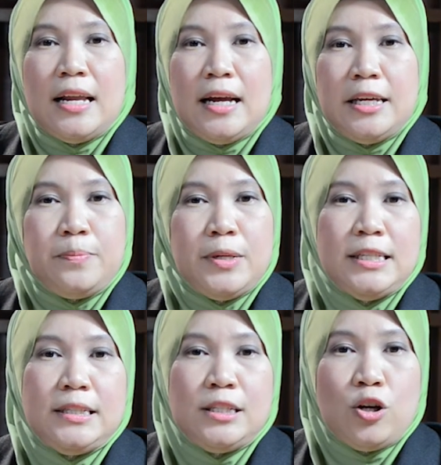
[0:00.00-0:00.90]

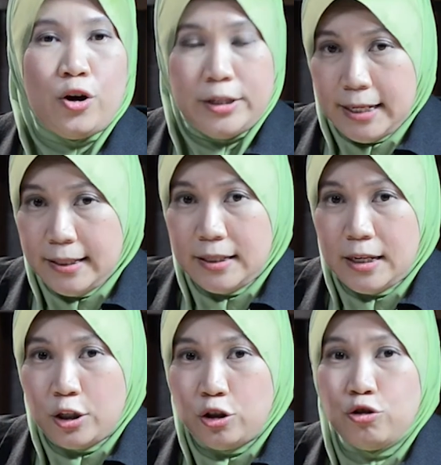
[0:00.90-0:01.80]
liability audit
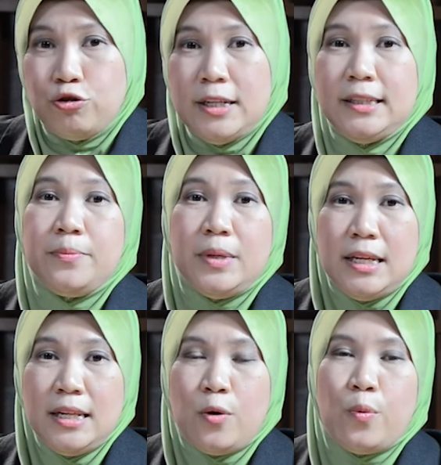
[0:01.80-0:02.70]
to determine
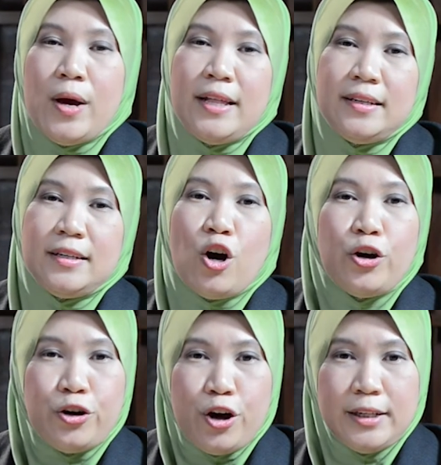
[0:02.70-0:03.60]
whether or
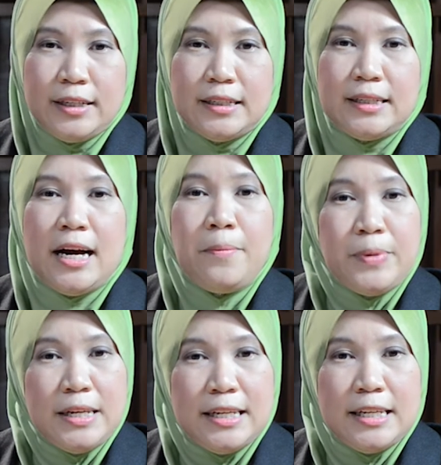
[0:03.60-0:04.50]
not a
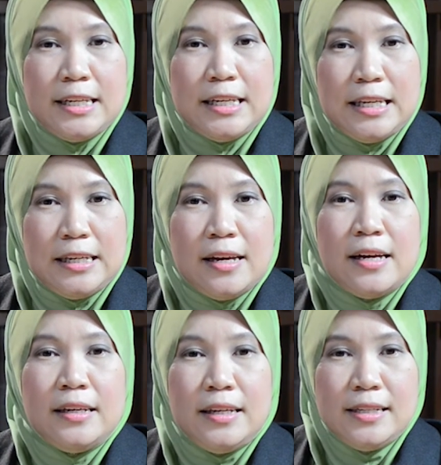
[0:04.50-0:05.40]
company
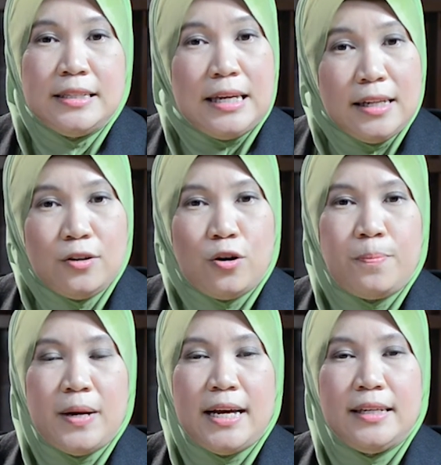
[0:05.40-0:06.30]
is in
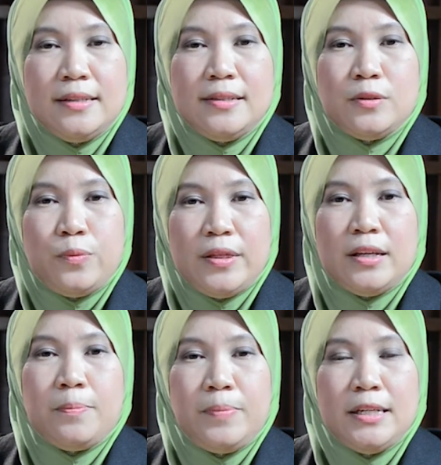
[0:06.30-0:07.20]
compliance with
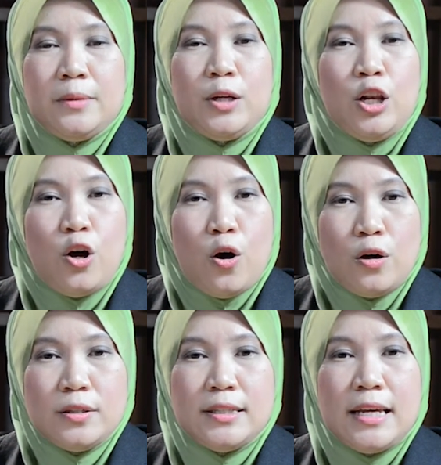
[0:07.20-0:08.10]
applicable
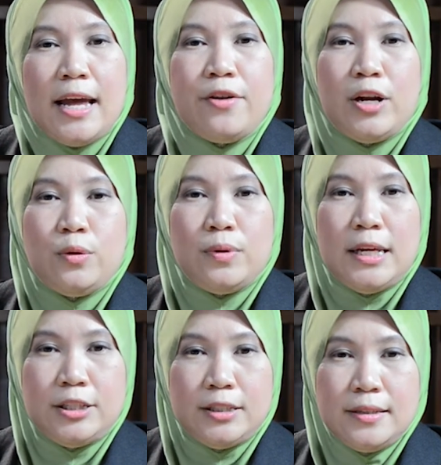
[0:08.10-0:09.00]
laws and
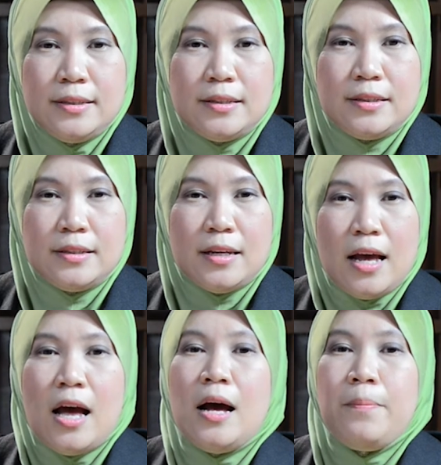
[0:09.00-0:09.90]
regulations,
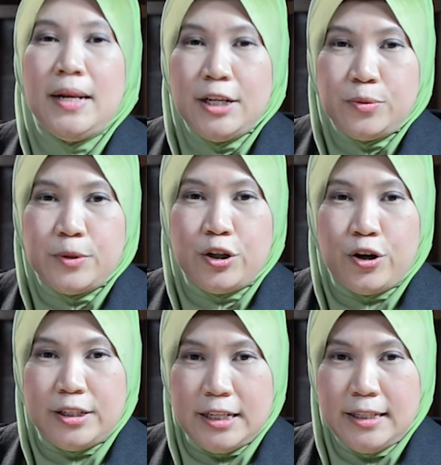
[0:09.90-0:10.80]
management
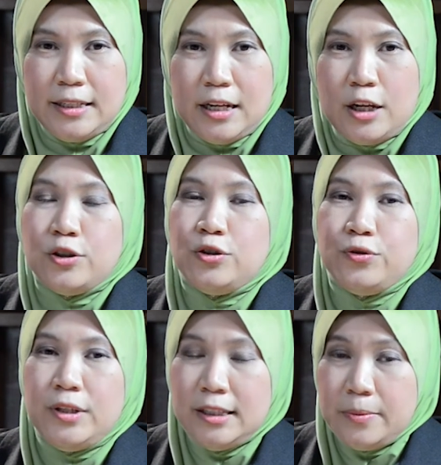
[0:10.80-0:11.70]
audit
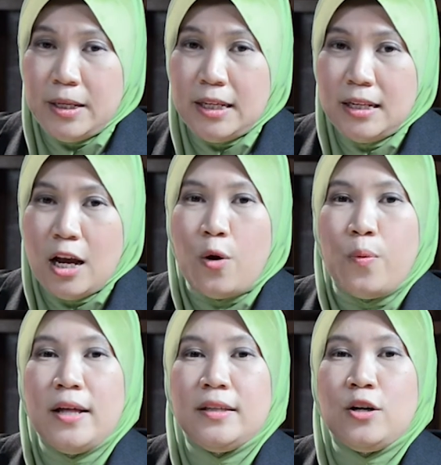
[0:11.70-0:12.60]
to determine
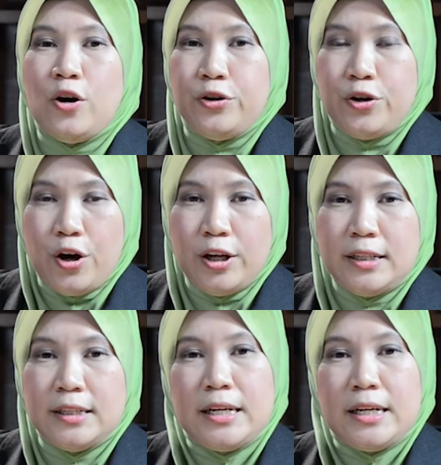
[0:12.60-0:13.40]
whether or not a